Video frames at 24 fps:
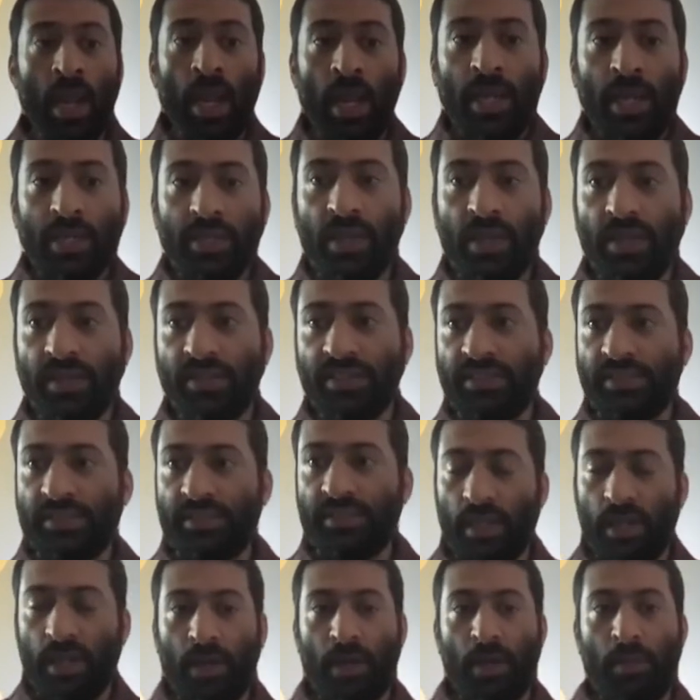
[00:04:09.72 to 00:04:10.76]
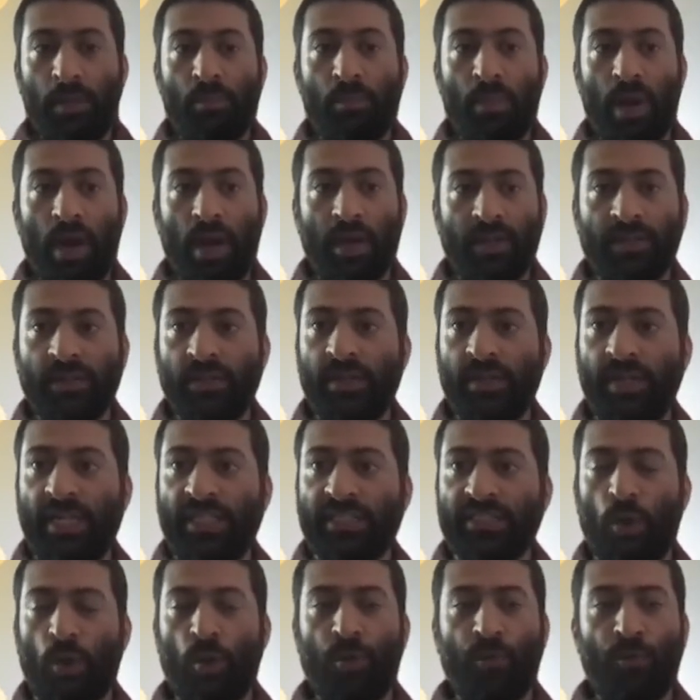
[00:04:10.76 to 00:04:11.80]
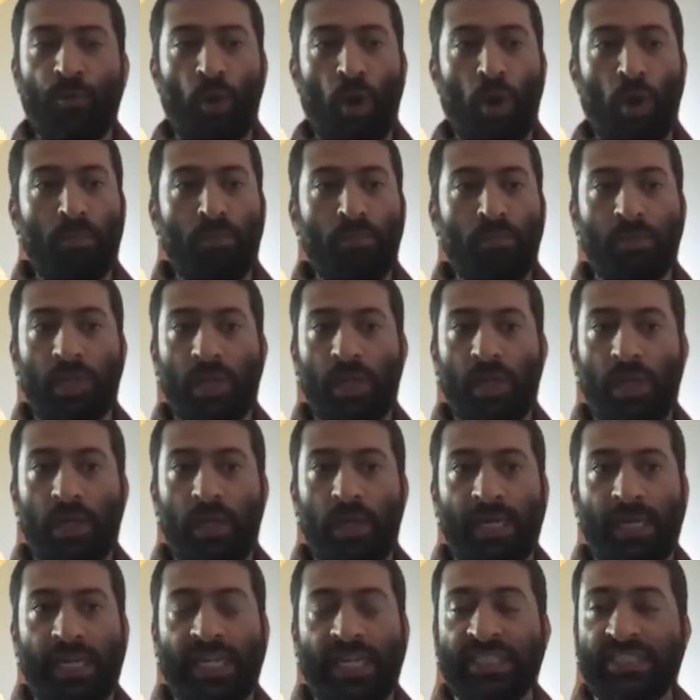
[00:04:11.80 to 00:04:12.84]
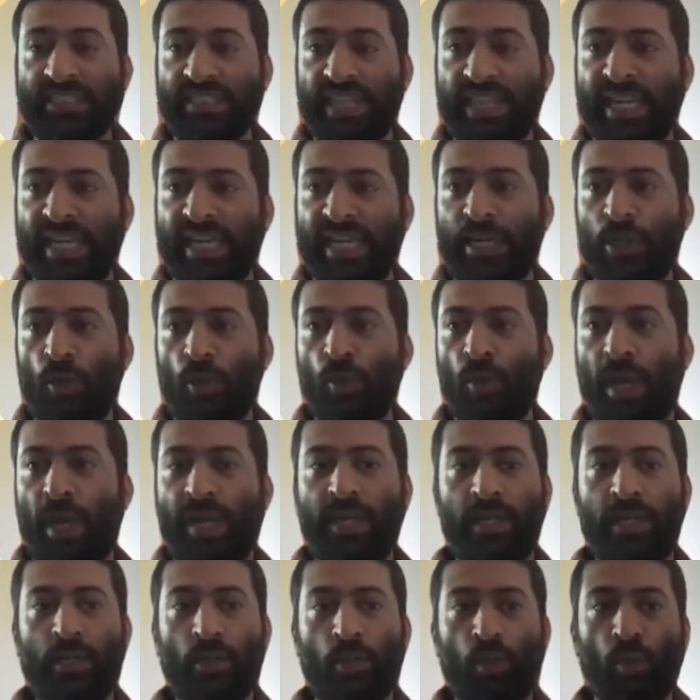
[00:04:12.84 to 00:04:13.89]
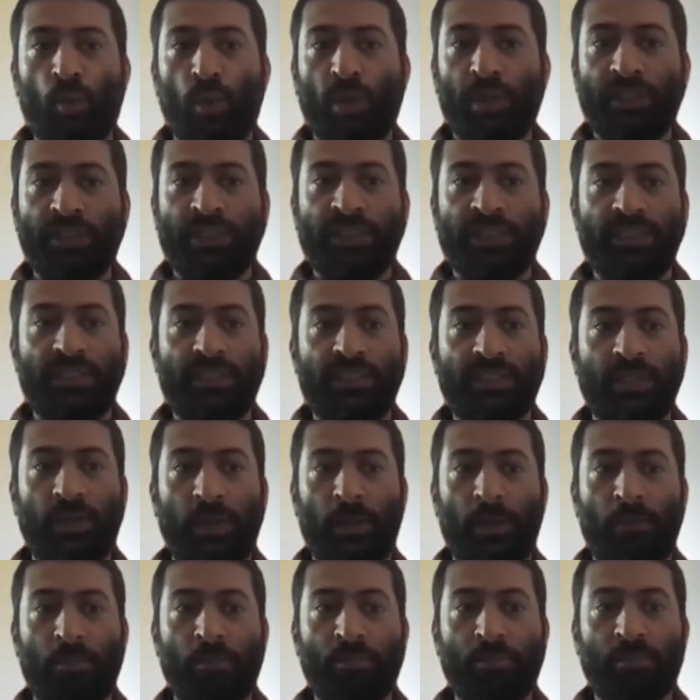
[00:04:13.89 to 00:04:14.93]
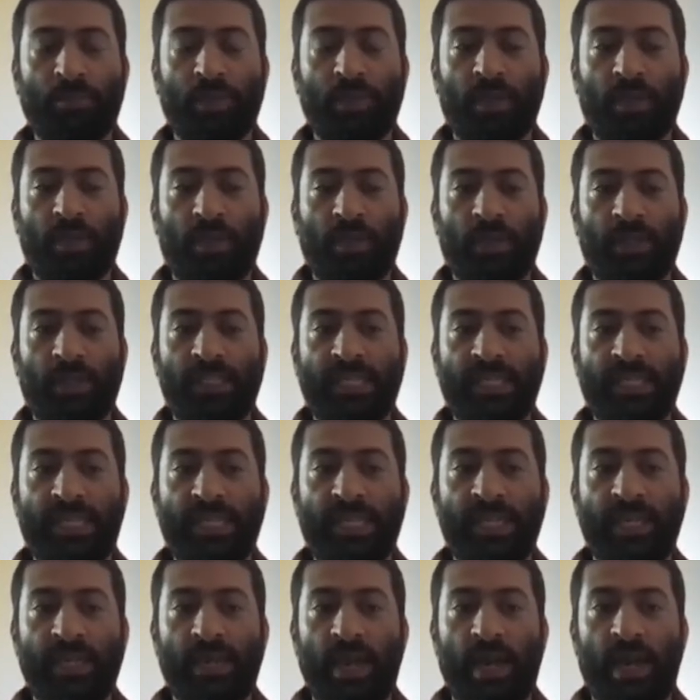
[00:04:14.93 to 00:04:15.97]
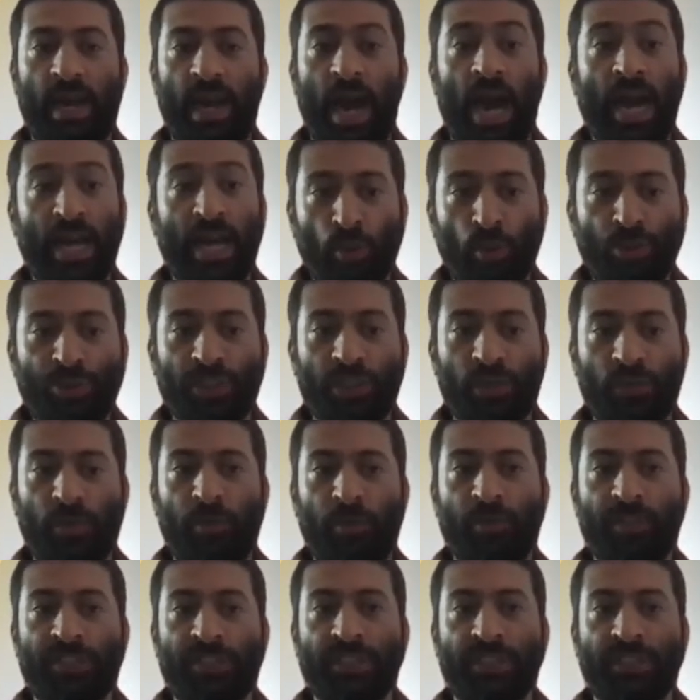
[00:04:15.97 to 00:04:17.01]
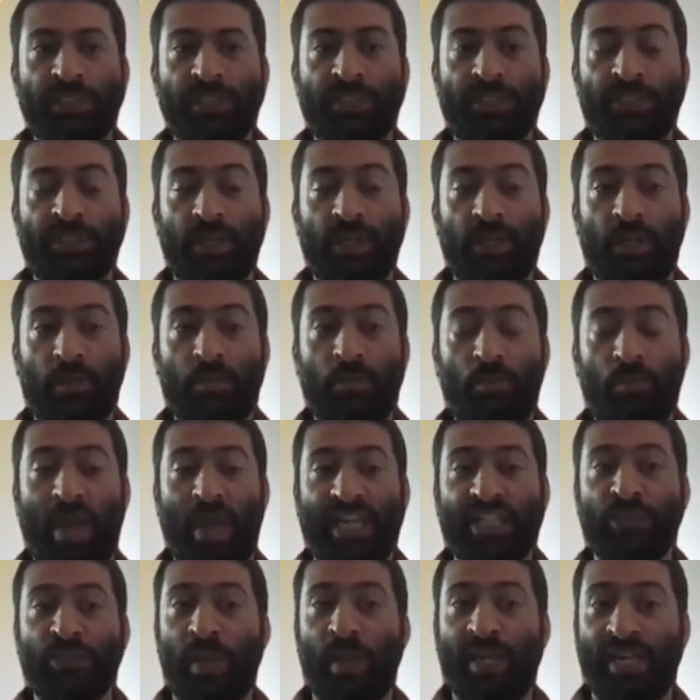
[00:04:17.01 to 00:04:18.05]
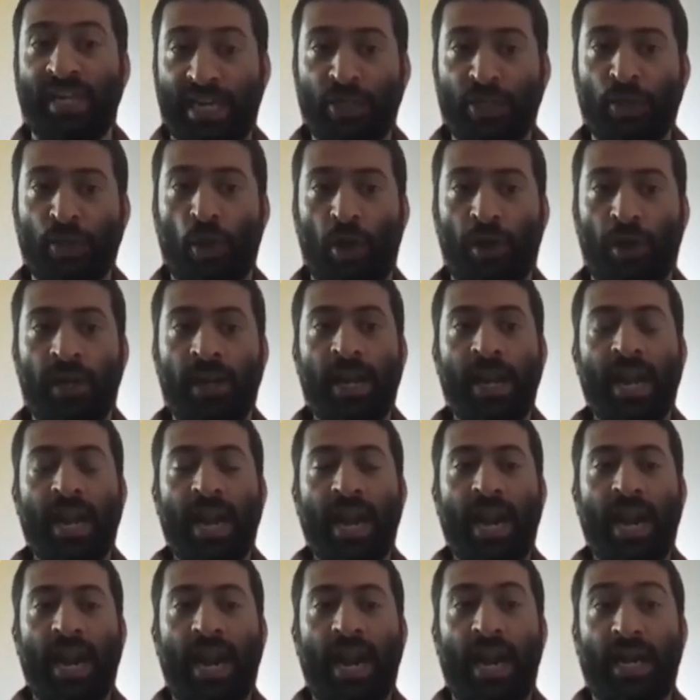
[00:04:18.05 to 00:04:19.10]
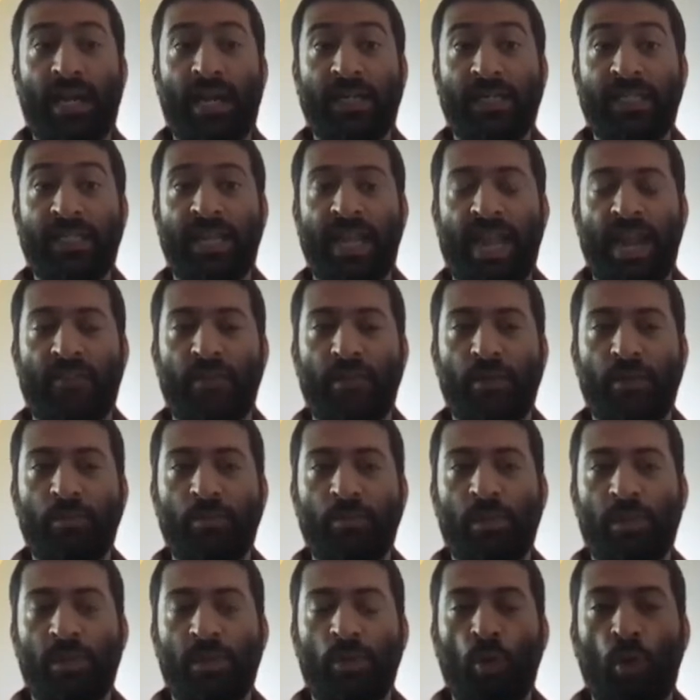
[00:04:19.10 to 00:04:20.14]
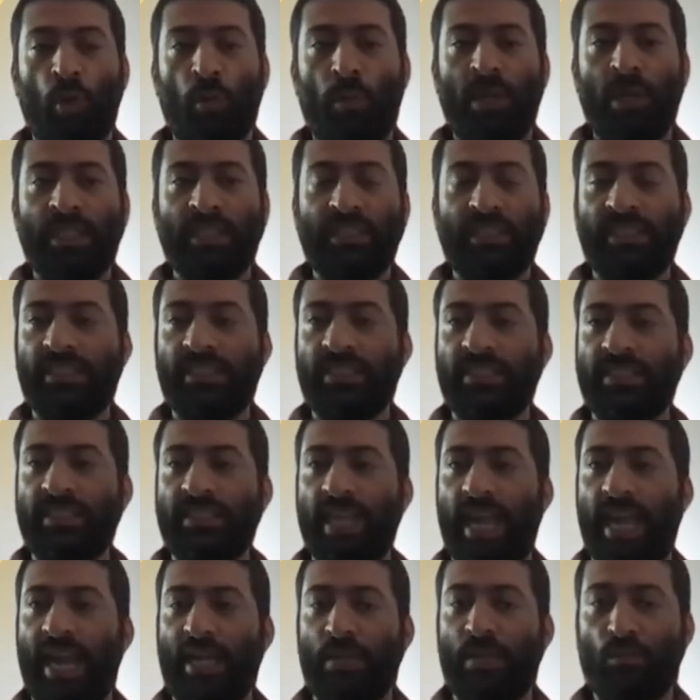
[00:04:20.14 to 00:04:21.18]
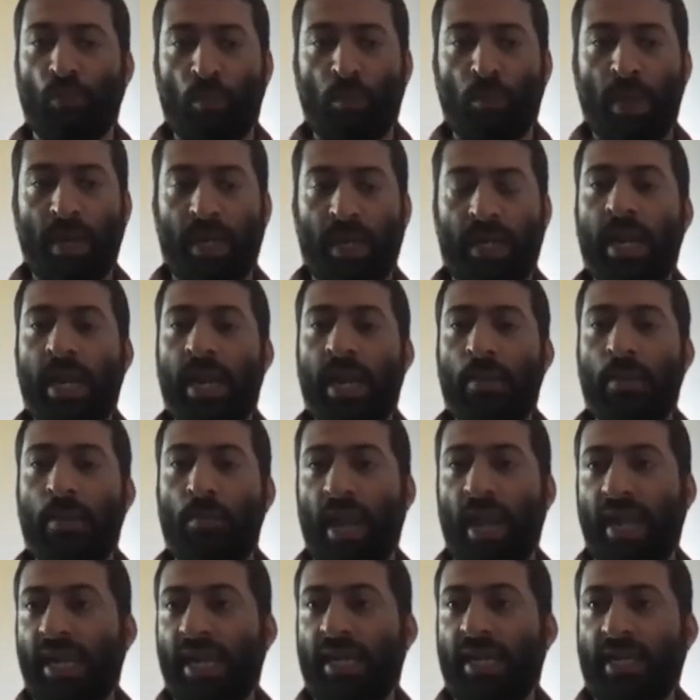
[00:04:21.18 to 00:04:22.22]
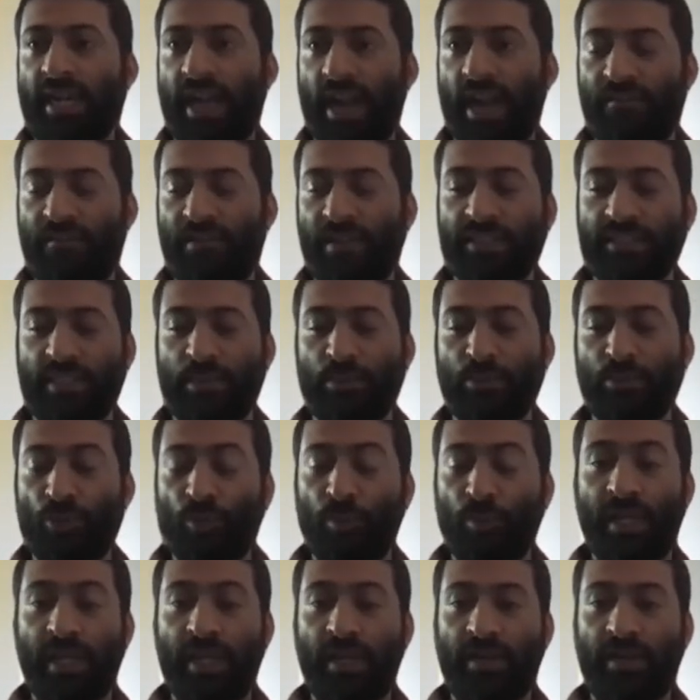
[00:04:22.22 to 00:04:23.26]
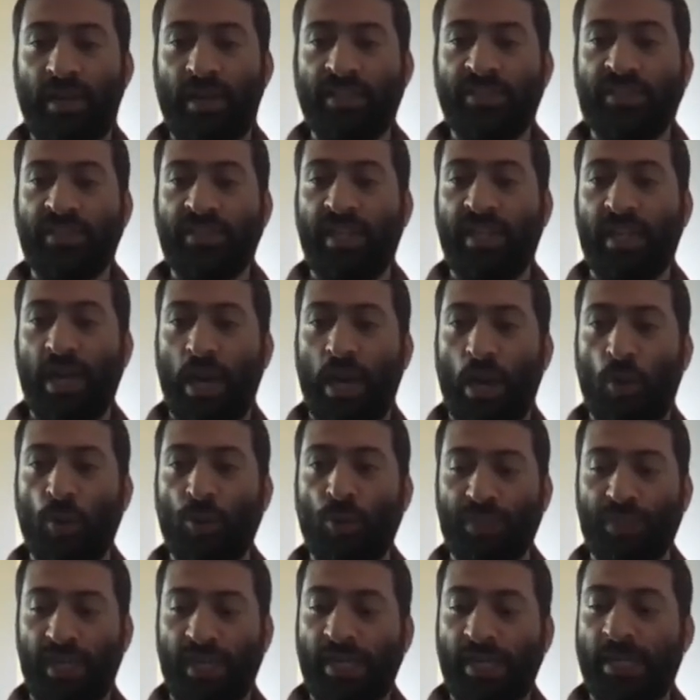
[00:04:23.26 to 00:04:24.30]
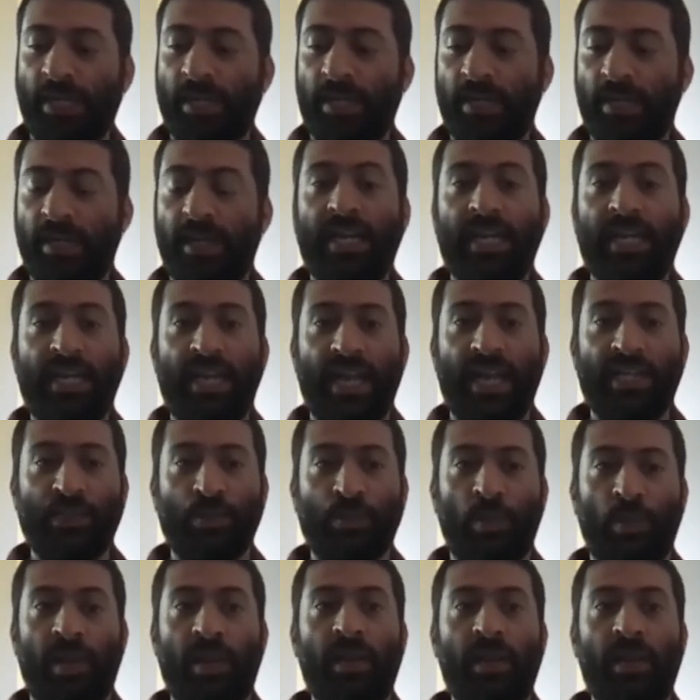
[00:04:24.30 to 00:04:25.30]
Here is another traceroute from AS9829 towards the iRoot server, which is managed by NetNod. And they have a global instance at Mumbai, but again, traffic seems to be transiting outside India as well.